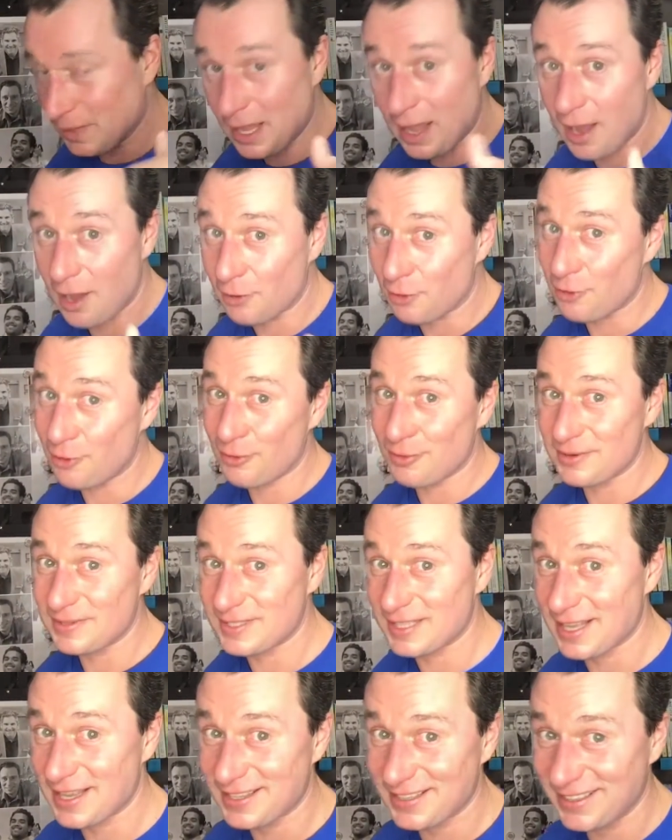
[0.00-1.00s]
How cool was
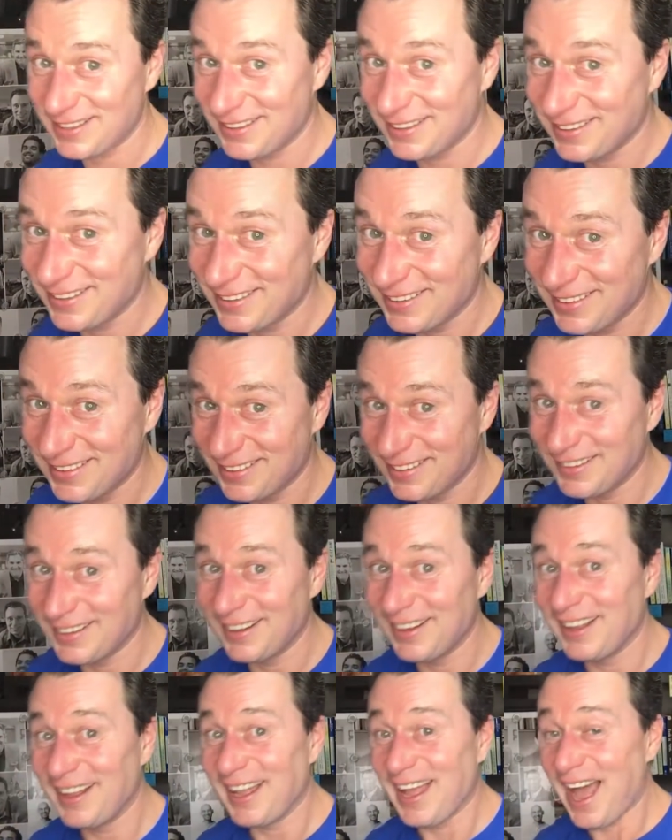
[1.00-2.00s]
that?
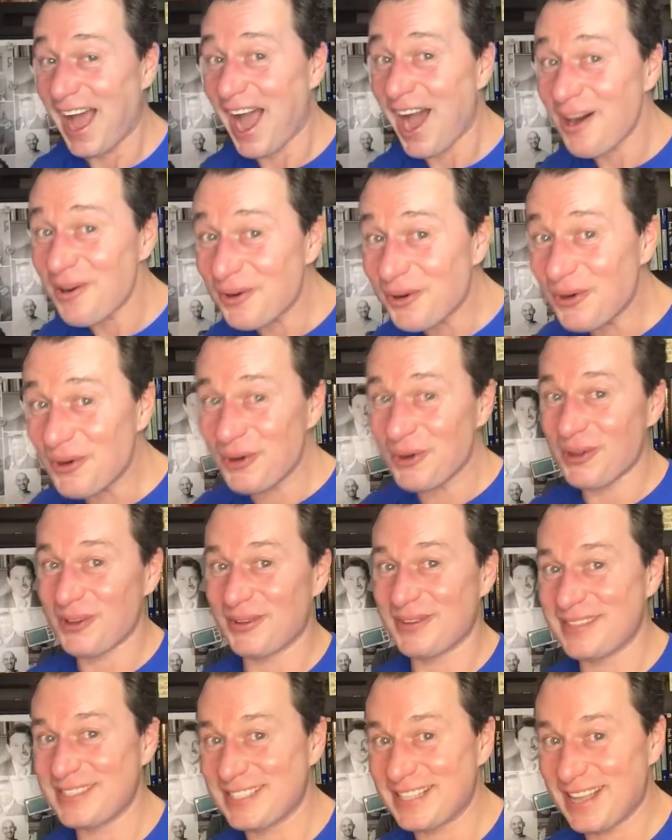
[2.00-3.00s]
How cool
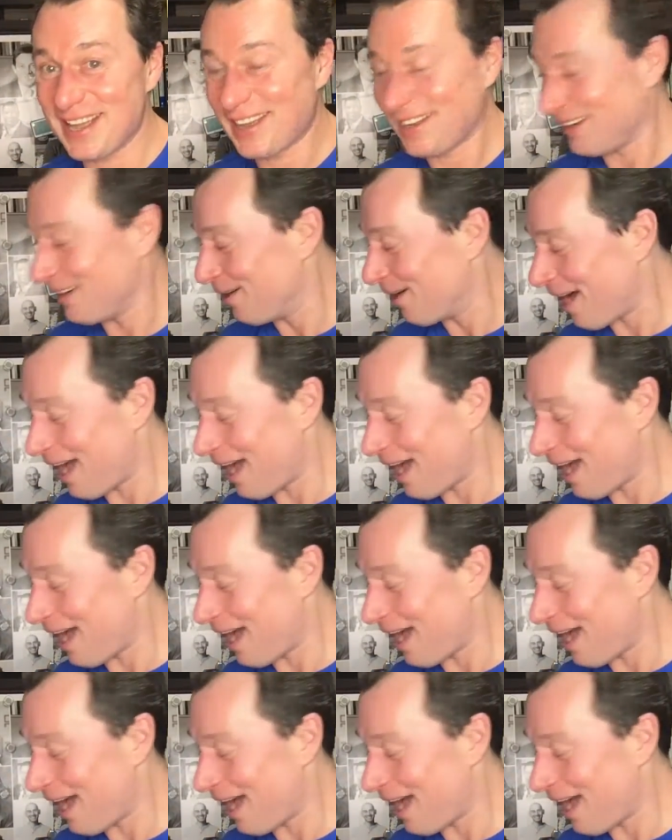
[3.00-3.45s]
was that?